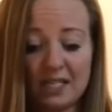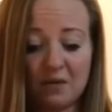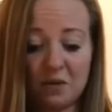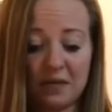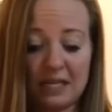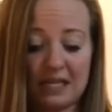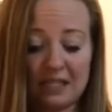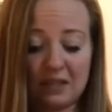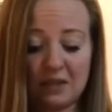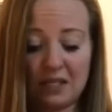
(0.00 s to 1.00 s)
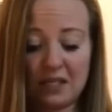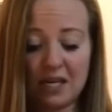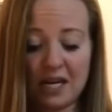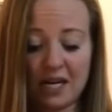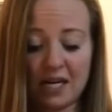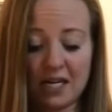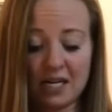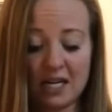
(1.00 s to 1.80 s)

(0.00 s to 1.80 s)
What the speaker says: See what we got going on here.